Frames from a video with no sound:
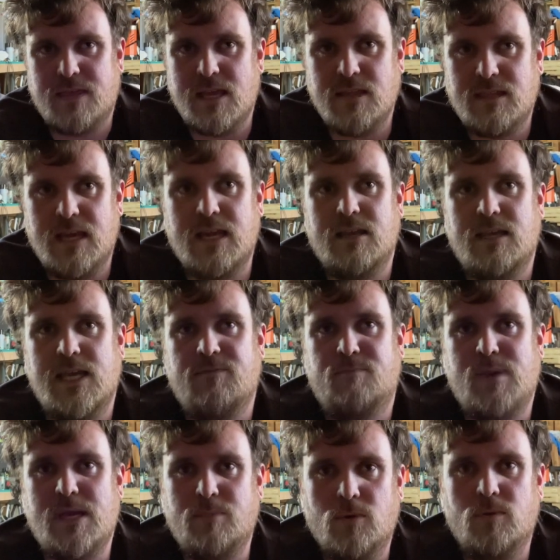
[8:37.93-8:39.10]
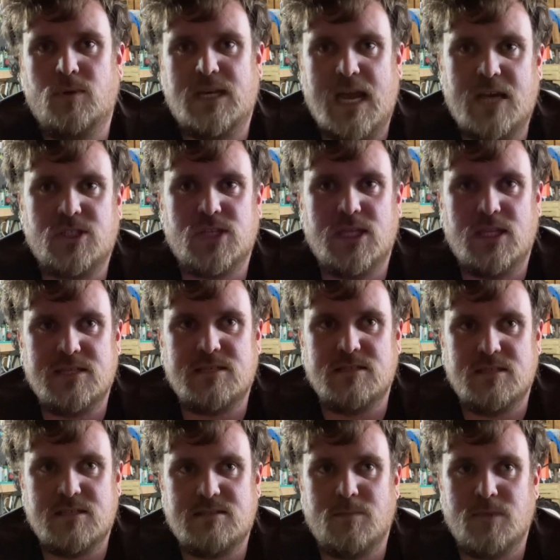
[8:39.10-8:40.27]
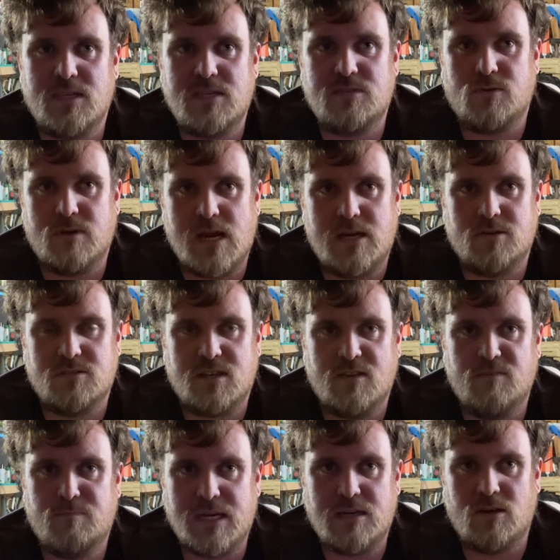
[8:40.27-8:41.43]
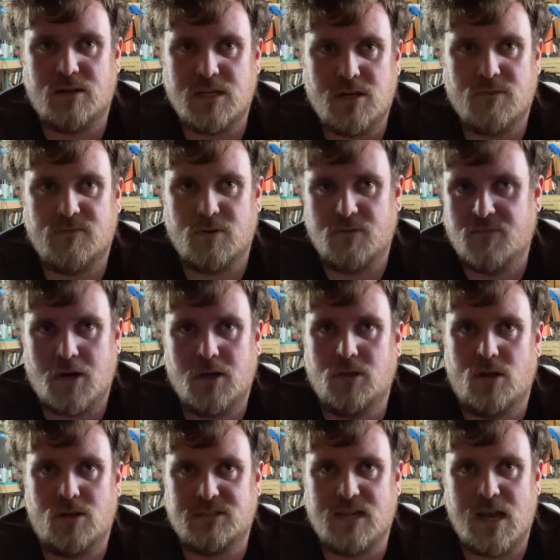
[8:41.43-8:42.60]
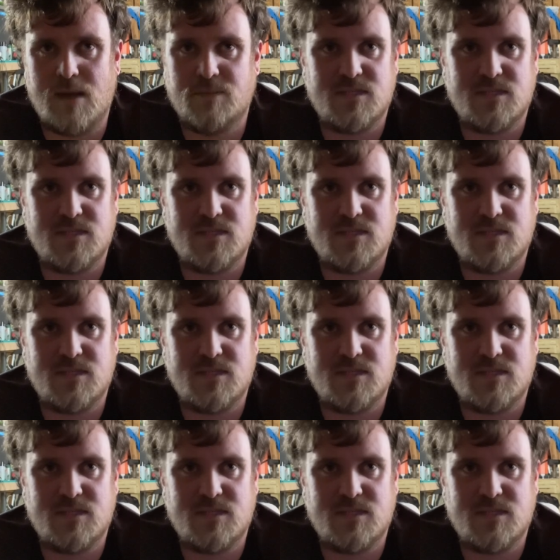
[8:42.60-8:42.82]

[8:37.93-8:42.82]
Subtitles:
think that if people would actually listen to some of these creators that have been on here for a very long time,